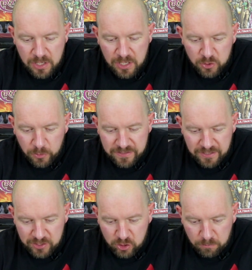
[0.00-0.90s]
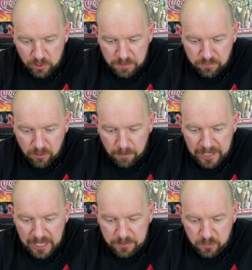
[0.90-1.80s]
Tony said, "The Skullmunch probably
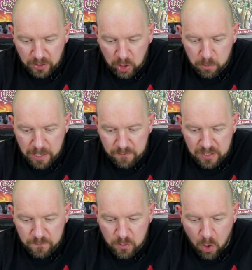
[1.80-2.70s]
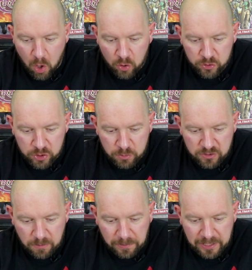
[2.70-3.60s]
helps with Gloomhaven if you aren't used
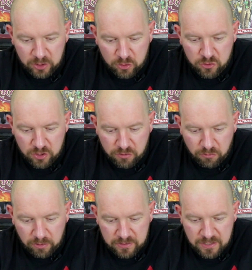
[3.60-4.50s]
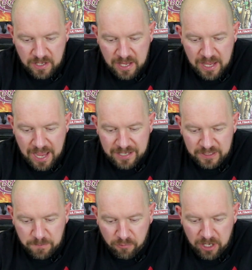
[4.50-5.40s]
to playing dungeon crawlers, as
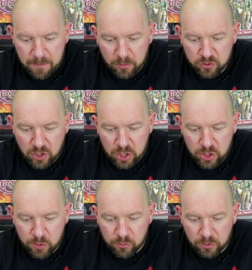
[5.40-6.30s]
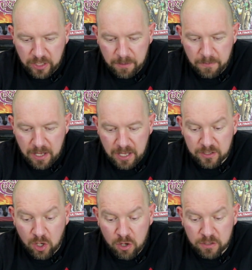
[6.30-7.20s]
it's pretty much a Euro game at
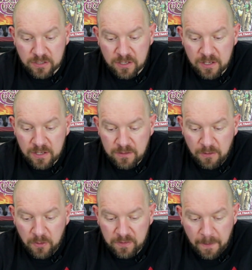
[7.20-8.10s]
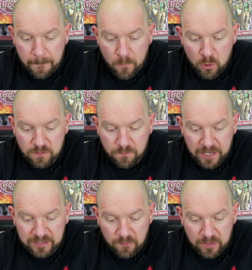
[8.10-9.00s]
heart. The thing that most
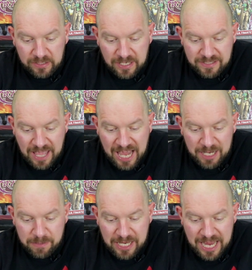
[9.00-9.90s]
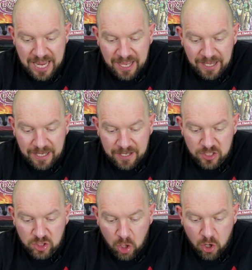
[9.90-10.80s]
find difficult is the enemy AI and
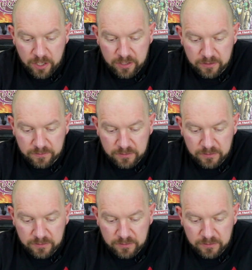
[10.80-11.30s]
targeting."